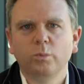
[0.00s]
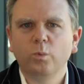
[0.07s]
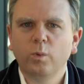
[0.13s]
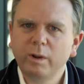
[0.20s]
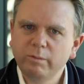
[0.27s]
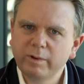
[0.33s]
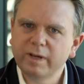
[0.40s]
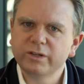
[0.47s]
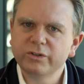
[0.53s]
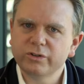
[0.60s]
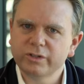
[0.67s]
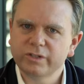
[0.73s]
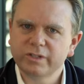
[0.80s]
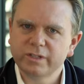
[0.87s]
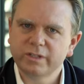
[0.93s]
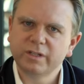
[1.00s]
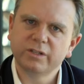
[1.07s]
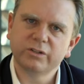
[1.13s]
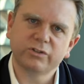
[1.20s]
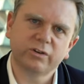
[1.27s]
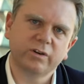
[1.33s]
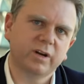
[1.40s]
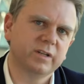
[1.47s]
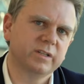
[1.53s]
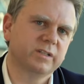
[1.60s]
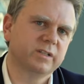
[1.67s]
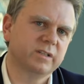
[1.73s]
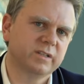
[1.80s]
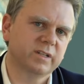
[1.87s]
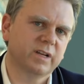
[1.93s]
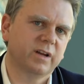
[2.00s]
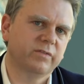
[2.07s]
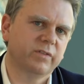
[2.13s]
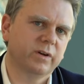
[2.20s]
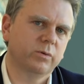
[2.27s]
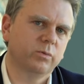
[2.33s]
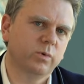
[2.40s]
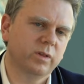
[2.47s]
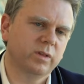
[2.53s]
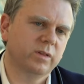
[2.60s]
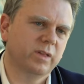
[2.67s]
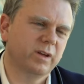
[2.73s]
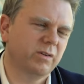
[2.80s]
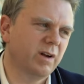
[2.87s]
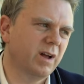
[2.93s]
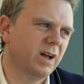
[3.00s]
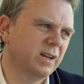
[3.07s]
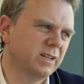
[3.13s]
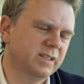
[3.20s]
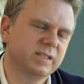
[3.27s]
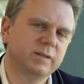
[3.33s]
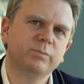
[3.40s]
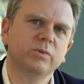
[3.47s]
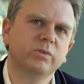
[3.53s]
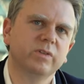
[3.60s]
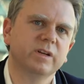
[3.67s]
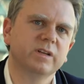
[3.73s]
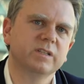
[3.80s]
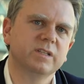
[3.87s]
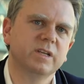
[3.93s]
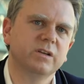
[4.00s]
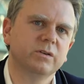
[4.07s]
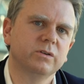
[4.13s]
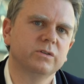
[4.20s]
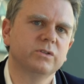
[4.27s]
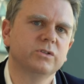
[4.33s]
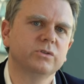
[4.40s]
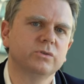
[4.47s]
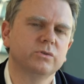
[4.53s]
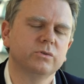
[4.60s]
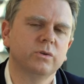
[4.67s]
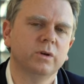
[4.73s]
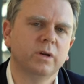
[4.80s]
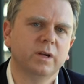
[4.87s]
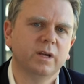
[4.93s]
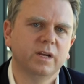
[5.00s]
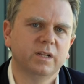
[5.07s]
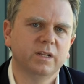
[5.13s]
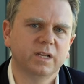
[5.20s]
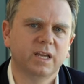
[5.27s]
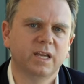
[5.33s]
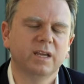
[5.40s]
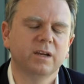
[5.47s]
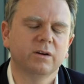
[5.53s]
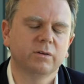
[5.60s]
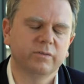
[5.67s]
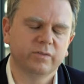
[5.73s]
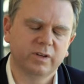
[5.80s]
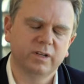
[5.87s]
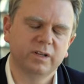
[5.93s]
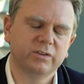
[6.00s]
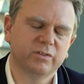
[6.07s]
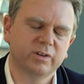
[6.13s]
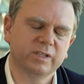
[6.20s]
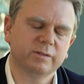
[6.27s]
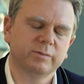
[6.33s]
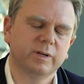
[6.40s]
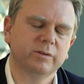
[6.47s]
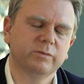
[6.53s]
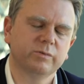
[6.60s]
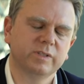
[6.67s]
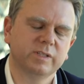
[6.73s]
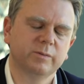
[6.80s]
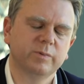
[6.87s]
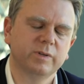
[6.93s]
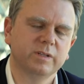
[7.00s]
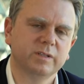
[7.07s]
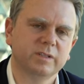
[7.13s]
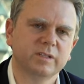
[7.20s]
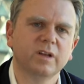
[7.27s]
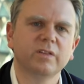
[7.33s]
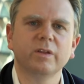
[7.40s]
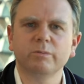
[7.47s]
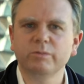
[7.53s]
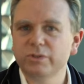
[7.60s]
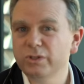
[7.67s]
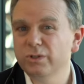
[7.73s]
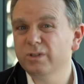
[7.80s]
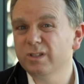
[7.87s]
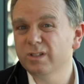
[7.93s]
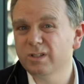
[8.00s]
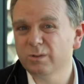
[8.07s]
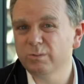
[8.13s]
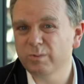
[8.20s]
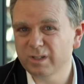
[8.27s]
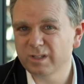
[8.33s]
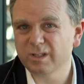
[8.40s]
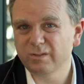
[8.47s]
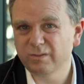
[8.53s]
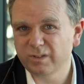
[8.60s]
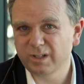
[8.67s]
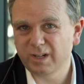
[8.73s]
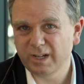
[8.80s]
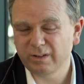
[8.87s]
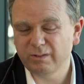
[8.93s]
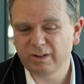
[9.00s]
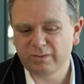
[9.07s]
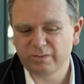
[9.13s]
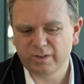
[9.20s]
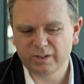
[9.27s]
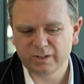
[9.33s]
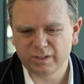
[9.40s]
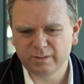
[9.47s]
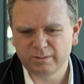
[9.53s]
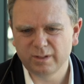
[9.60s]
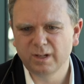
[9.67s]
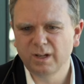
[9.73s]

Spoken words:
We were interested in trying to discover whether there are simple things that you can do in the care of kidney transplant recipients that reduces the risk of delayed graft function.